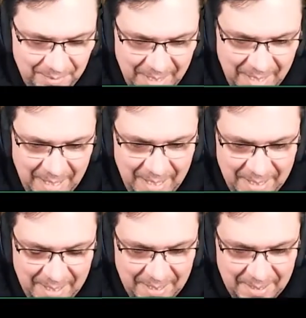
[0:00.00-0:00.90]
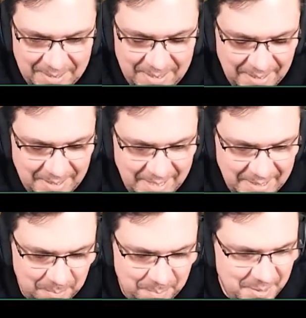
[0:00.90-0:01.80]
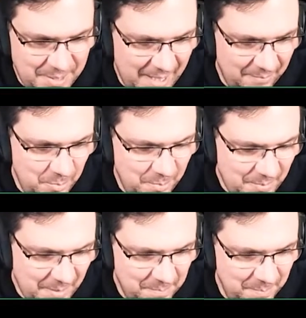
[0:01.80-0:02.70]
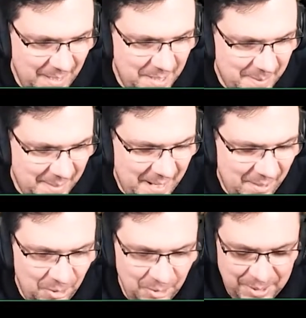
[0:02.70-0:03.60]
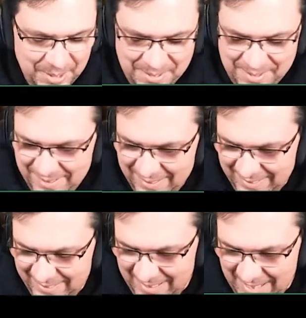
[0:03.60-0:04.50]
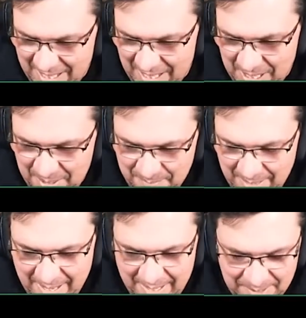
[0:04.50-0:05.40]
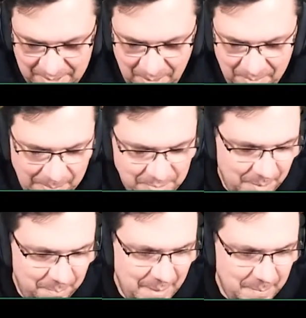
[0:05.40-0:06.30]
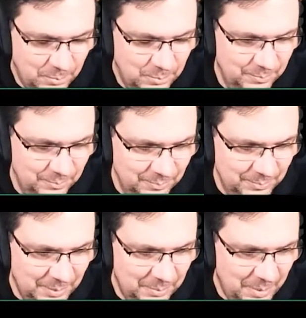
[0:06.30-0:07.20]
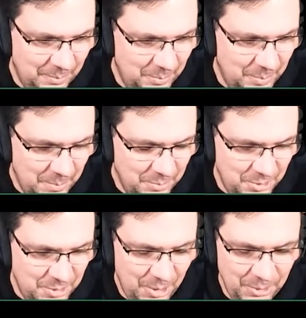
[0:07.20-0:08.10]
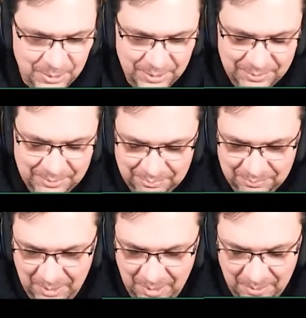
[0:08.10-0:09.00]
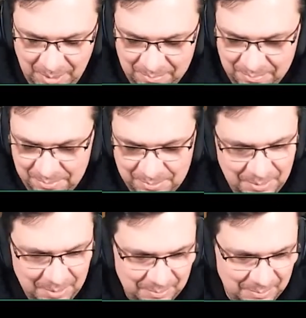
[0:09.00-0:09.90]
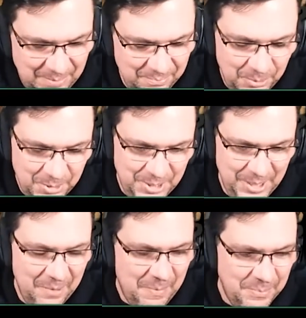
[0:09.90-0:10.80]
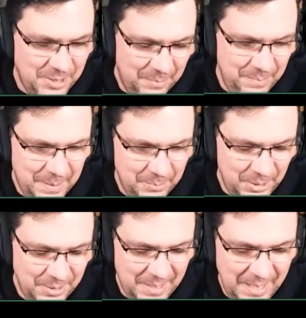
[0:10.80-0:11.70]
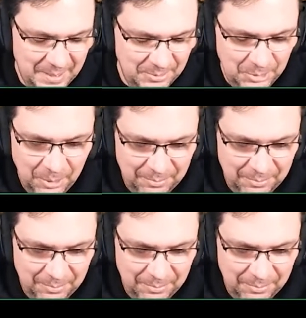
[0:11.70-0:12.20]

uh, start taking the piss out of them if they complain about how hot it is. Um, and I've upset people. It, it, it, was a joke, and I, I unfortunately I've upset people. You can't they, tell jokes not...